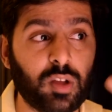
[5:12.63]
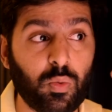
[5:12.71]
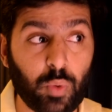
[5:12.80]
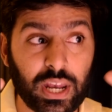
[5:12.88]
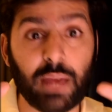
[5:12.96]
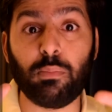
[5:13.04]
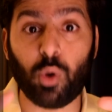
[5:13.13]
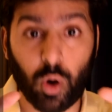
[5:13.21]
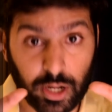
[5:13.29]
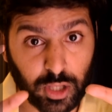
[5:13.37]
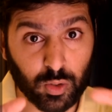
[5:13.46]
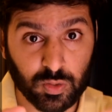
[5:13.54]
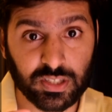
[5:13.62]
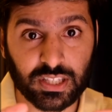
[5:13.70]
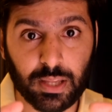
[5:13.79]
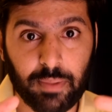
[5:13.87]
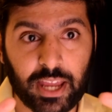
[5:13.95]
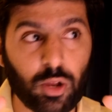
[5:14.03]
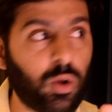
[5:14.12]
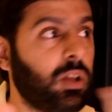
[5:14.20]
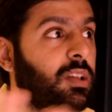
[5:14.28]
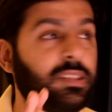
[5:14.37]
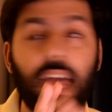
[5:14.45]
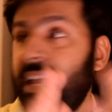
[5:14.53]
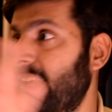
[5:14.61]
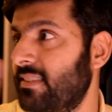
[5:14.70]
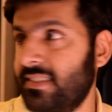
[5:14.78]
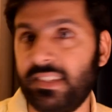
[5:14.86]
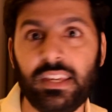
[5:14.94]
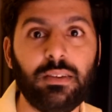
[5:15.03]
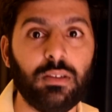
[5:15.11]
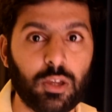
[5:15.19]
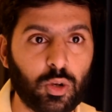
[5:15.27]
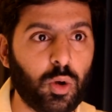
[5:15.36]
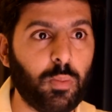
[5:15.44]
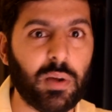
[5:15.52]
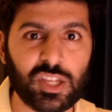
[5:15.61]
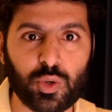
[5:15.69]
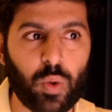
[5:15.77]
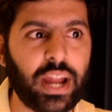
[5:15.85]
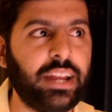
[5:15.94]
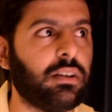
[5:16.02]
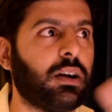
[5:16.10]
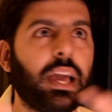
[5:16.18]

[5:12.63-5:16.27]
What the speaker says: Now, when I'm not using the binoculars, I can see, you know, much wider.